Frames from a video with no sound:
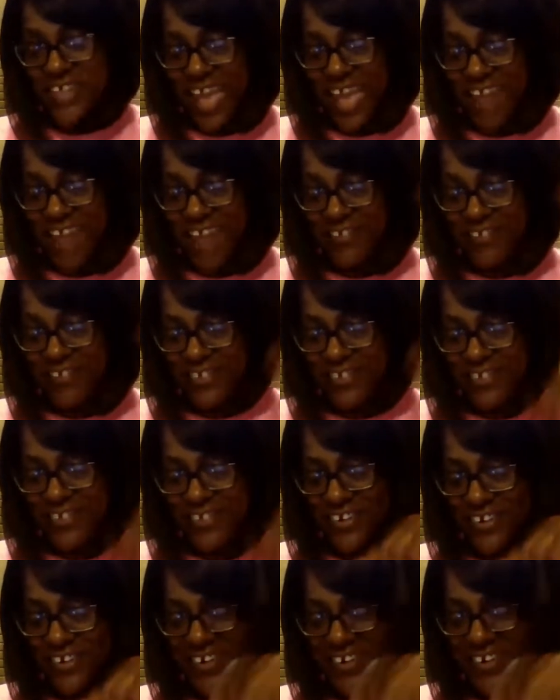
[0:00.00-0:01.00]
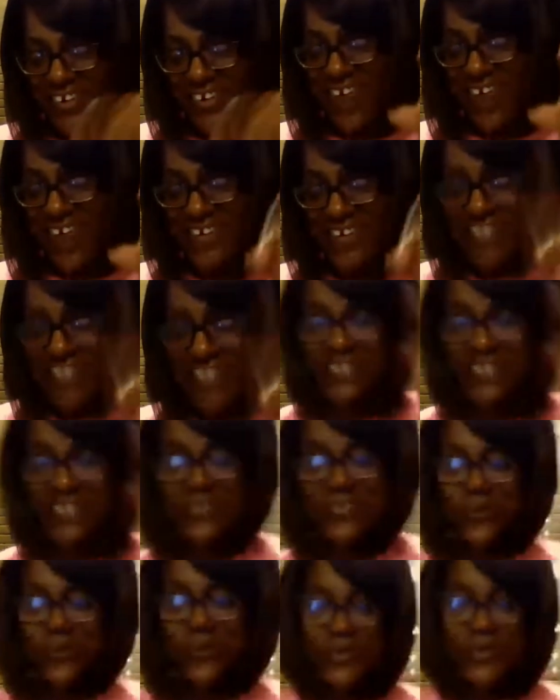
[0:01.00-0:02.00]
after I read the
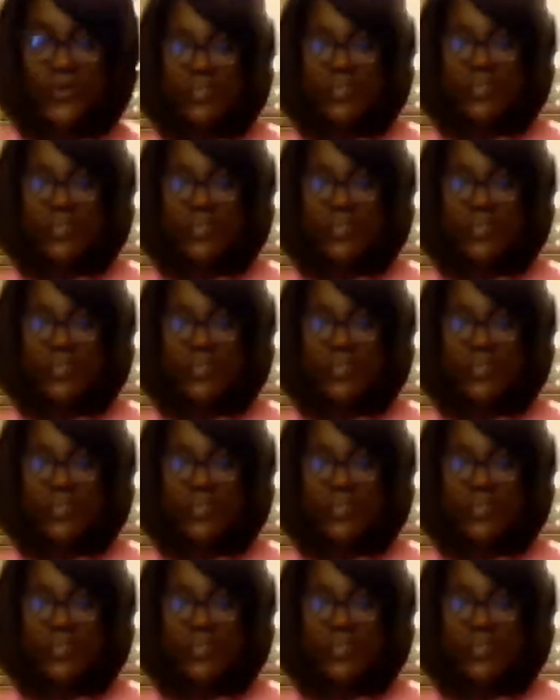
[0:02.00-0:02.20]
story.